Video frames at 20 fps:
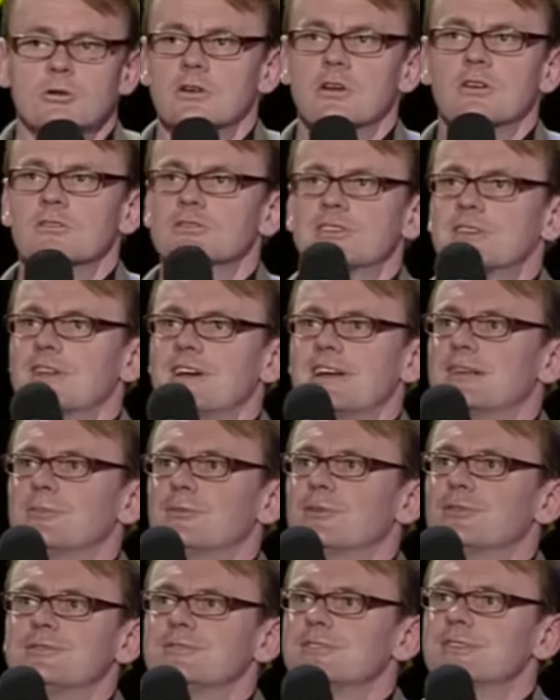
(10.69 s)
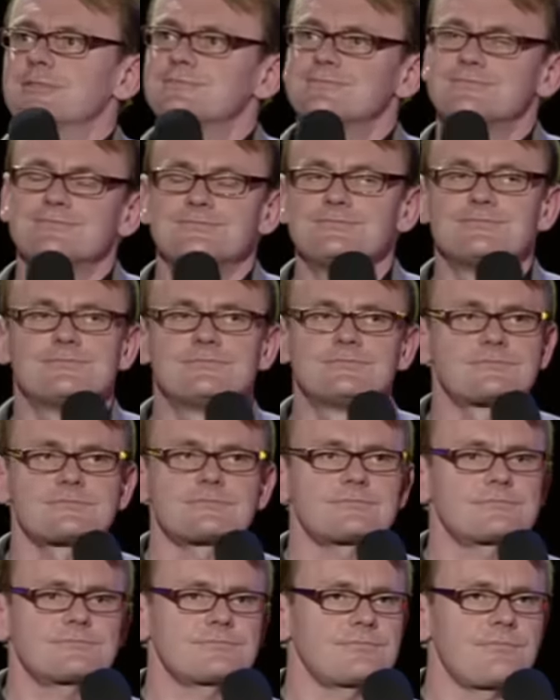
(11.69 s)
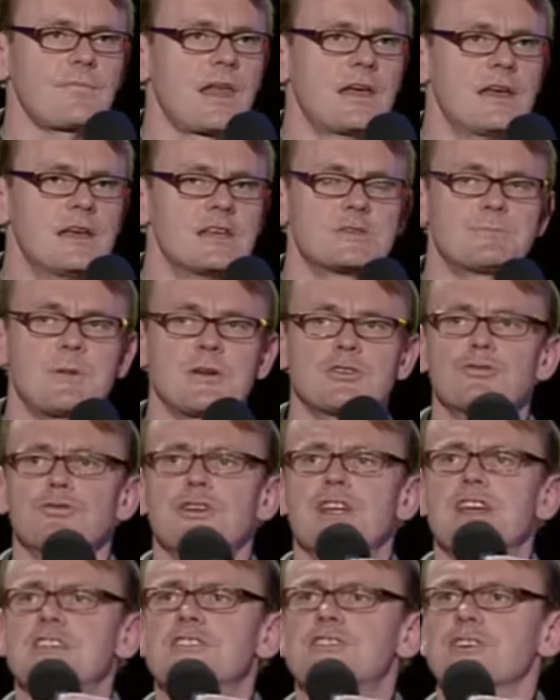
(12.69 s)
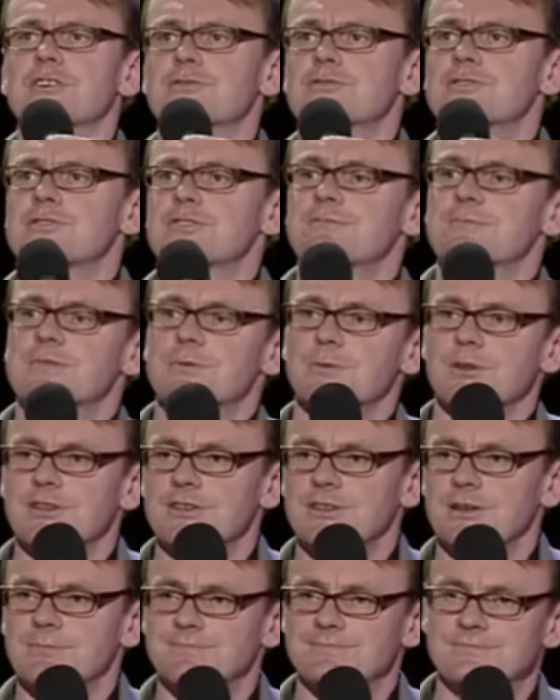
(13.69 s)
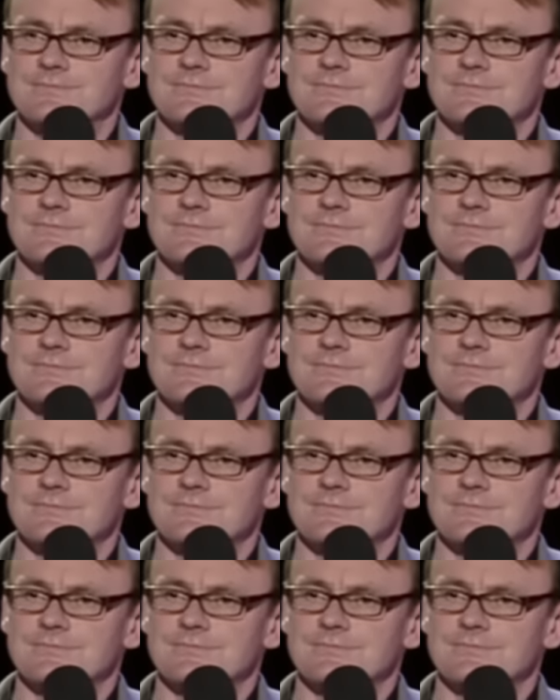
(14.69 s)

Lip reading: Can't say that anymore. No. Special needs goose, is what you're going to say.